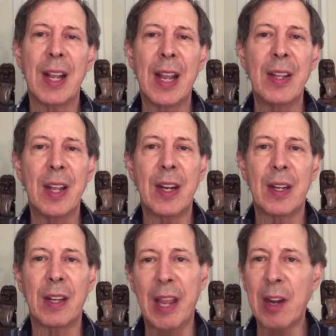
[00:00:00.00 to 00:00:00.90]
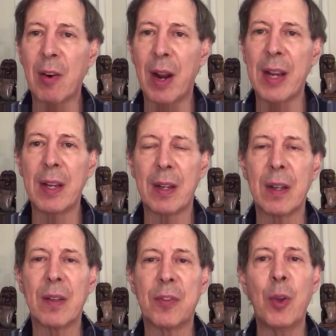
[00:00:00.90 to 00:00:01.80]
and then later I
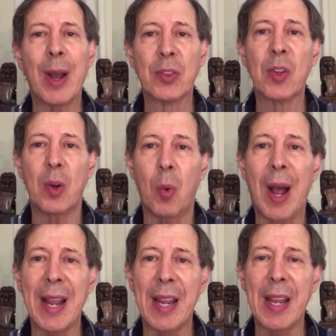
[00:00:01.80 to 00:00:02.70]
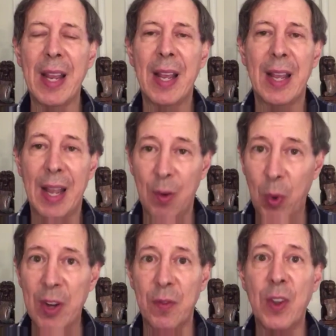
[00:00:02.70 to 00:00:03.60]
flew out to Hawaii and
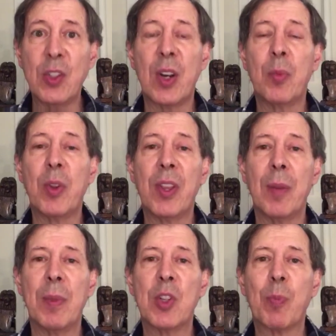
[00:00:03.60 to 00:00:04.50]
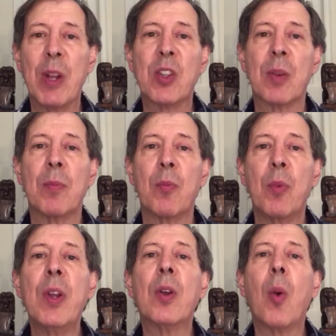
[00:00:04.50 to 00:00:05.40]
went and visited with him and spent some
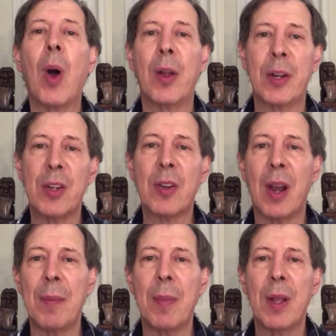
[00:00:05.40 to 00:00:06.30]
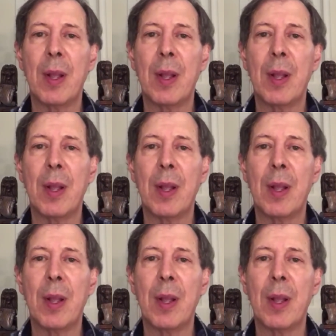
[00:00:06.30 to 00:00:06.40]
real quality time